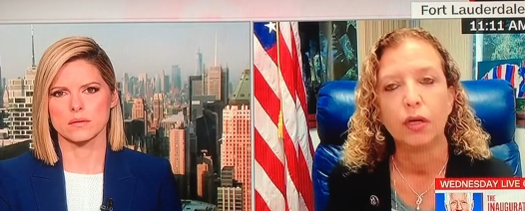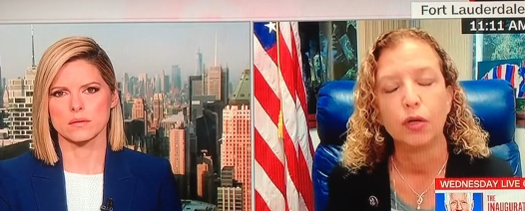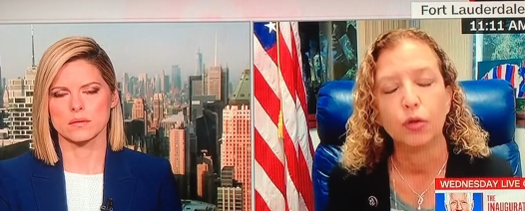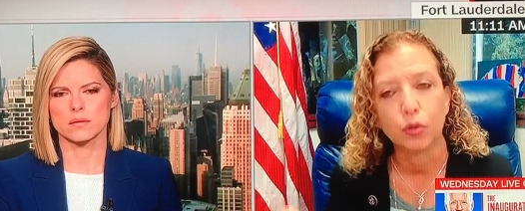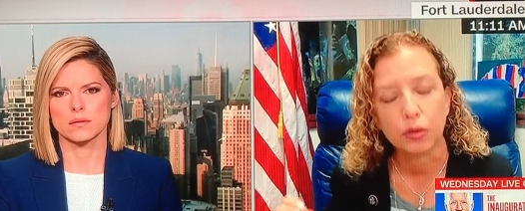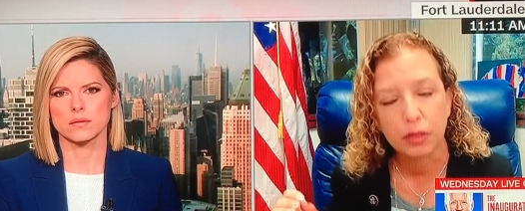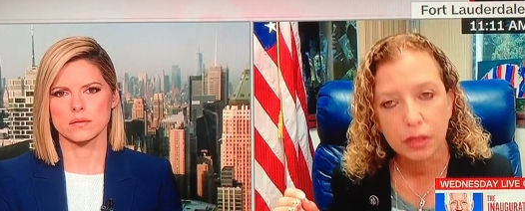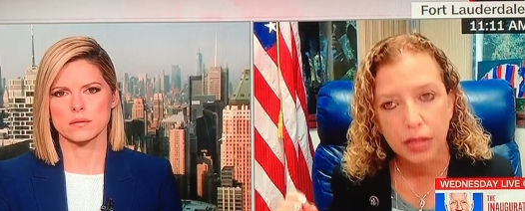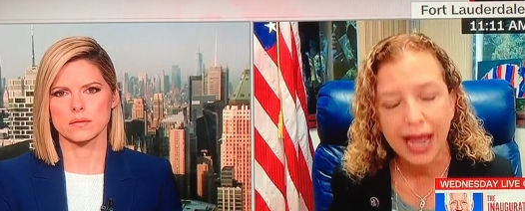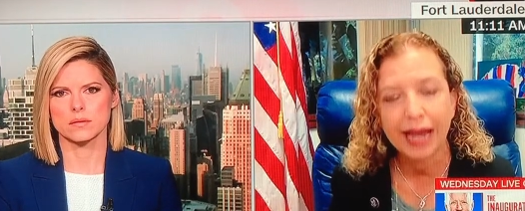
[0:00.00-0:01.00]
Speaker 1: who
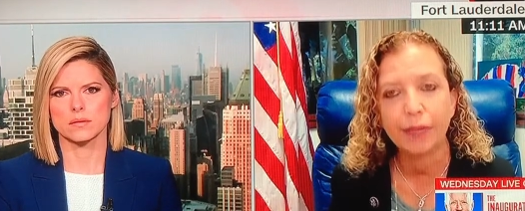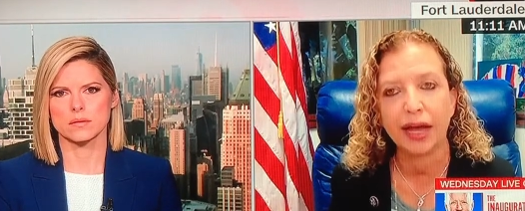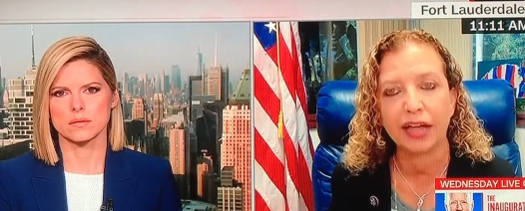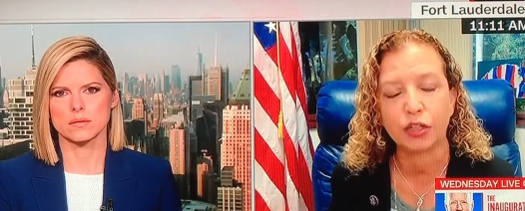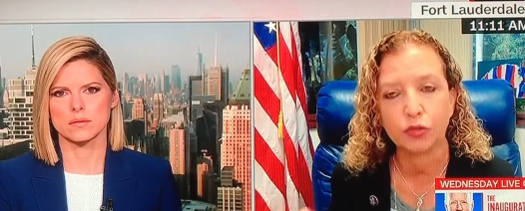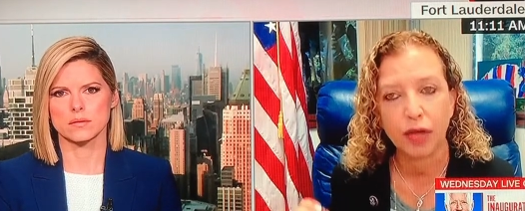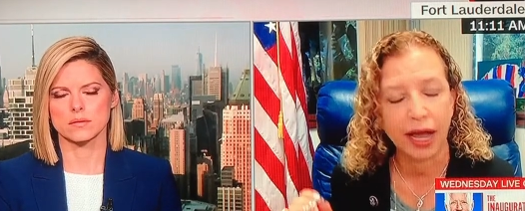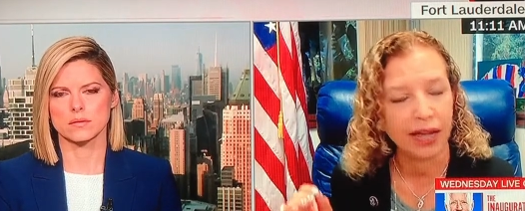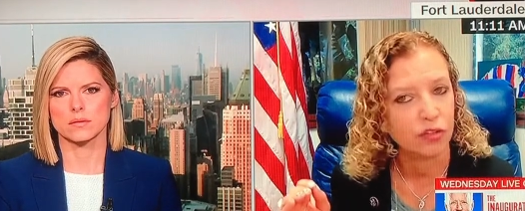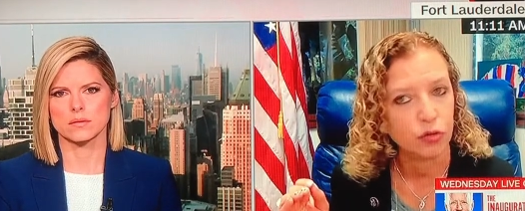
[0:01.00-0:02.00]
came and
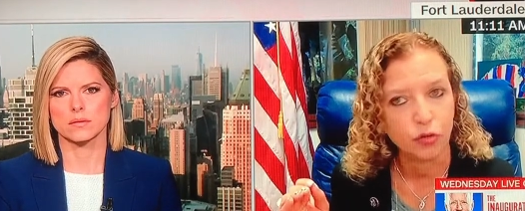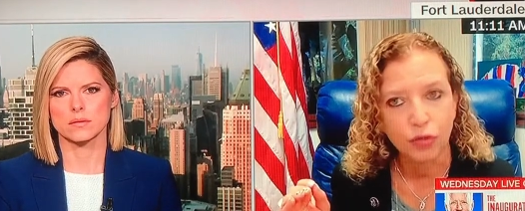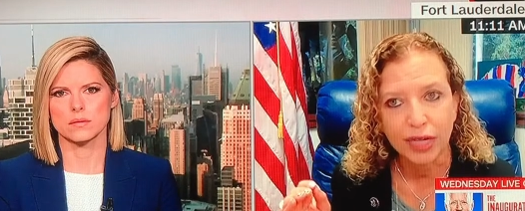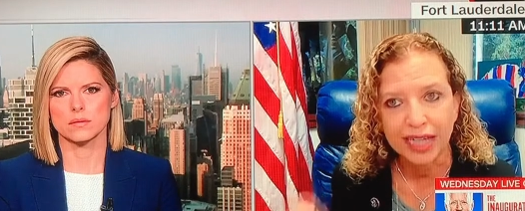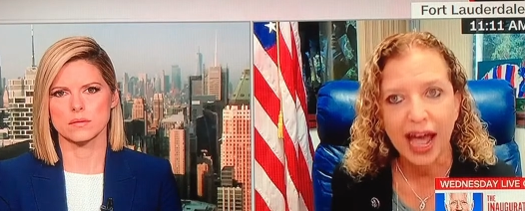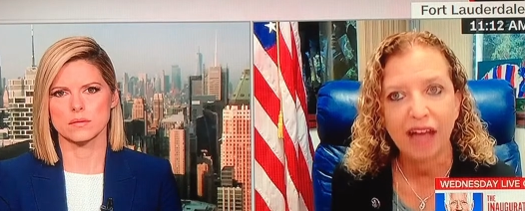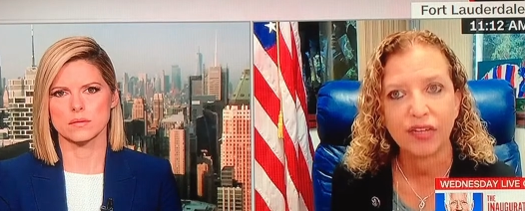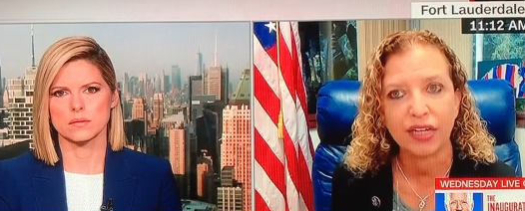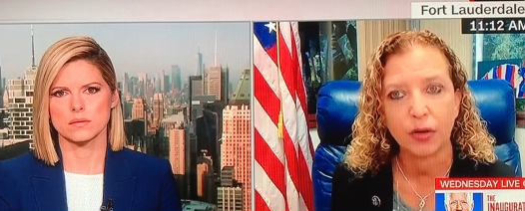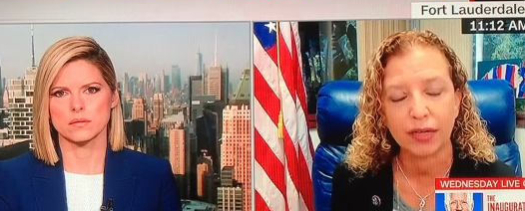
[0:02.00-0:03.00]
and wreaked
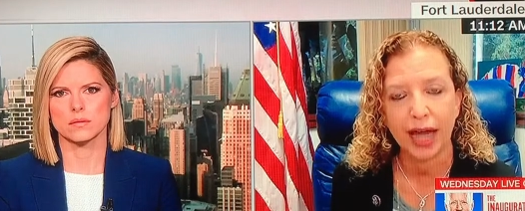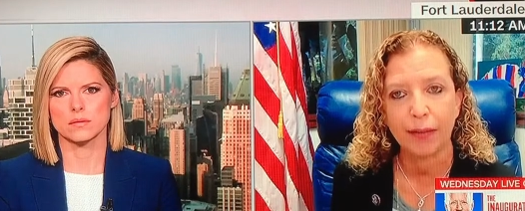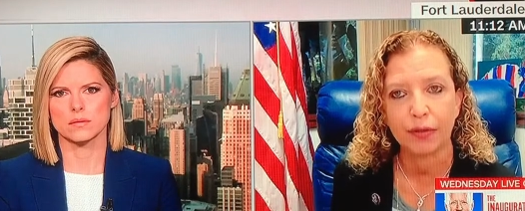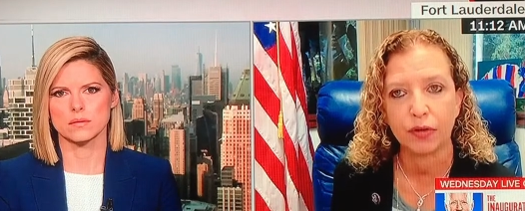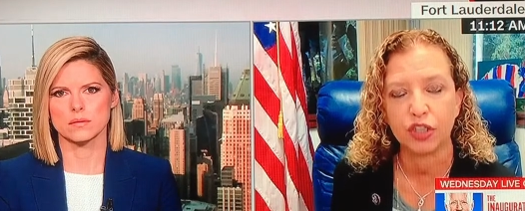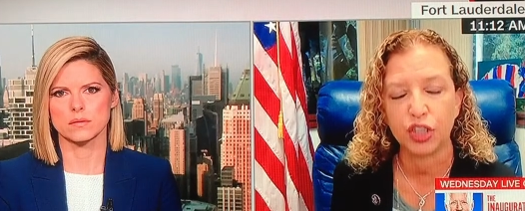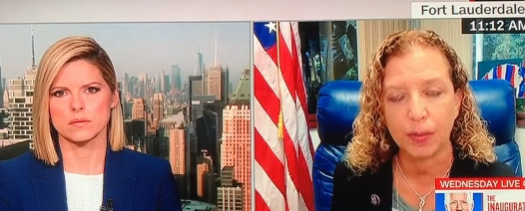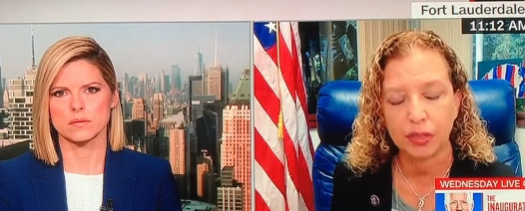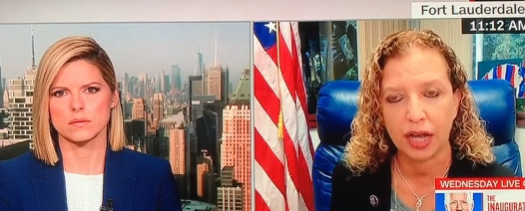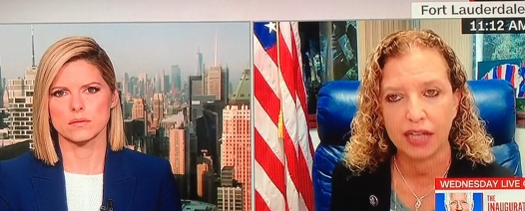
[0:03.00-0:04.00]
havoc in our capital and
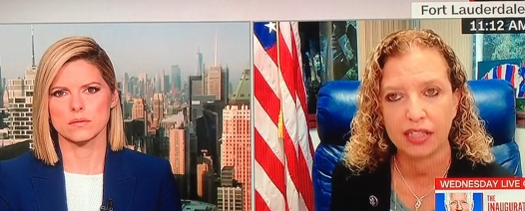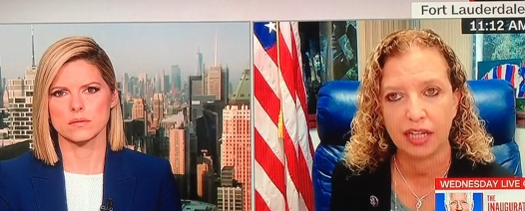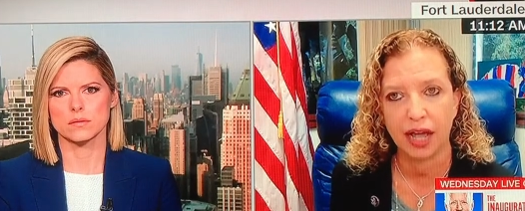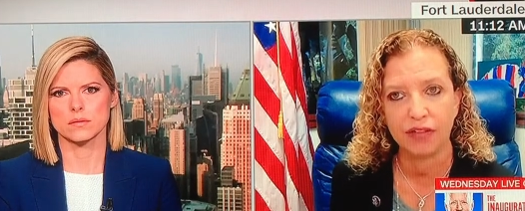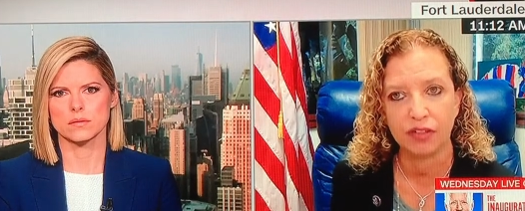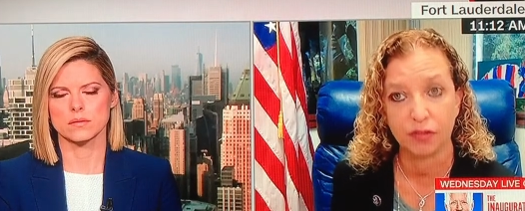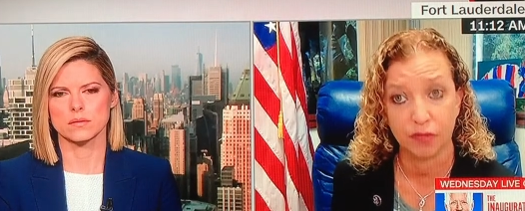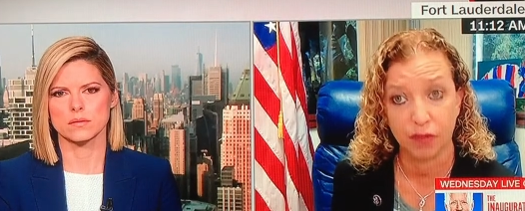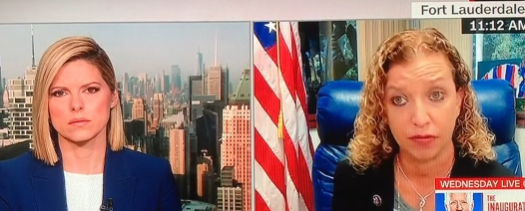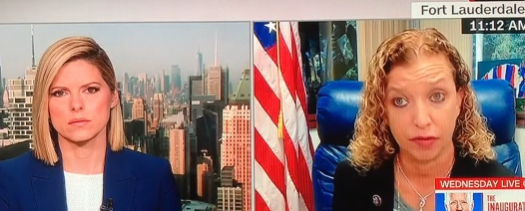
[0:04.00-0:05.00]
jeopardized the lives of,
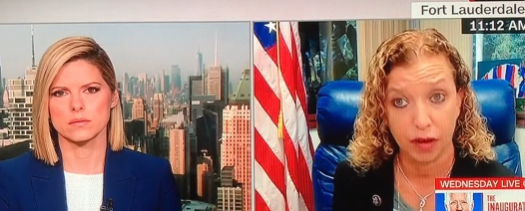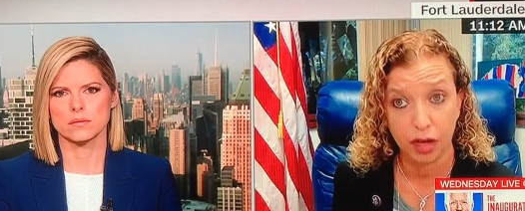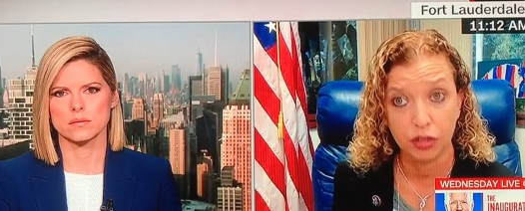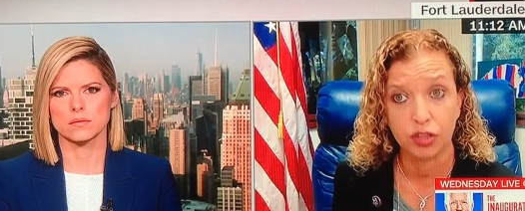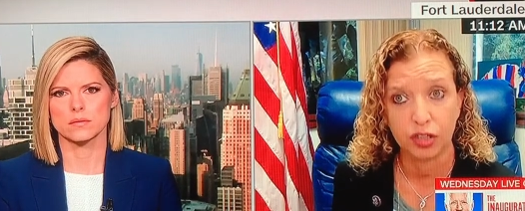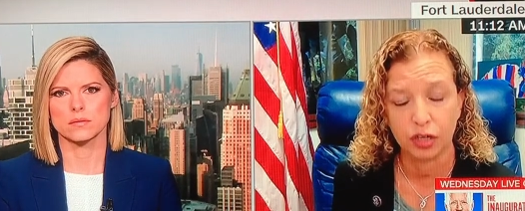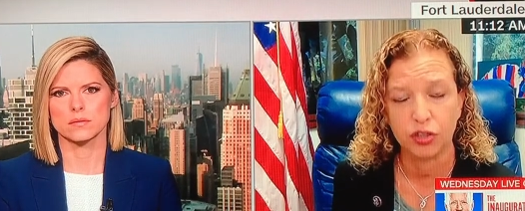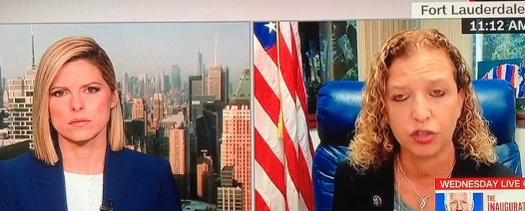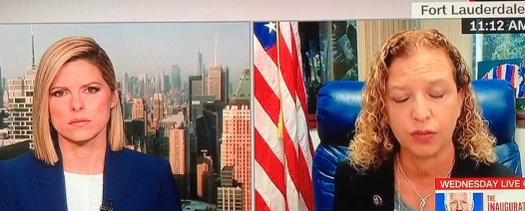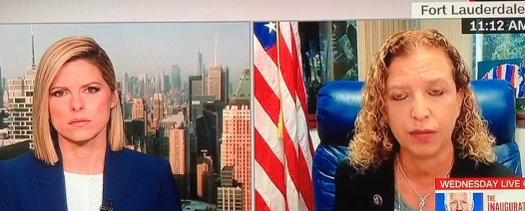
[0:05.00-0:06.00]
of hundreds and
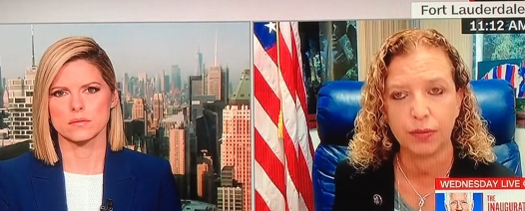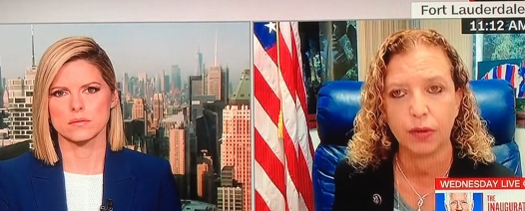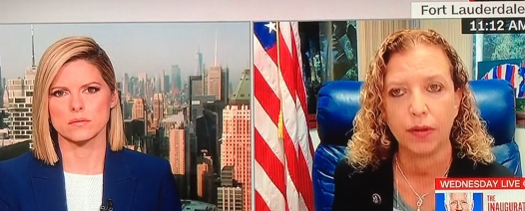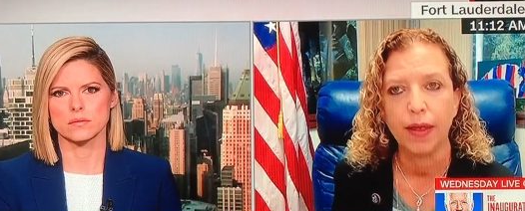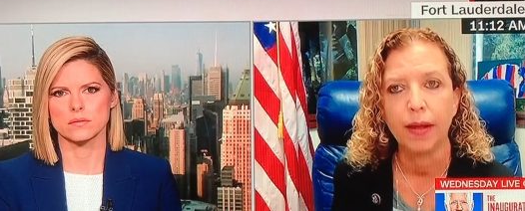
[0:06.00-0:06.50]
hundreds of people,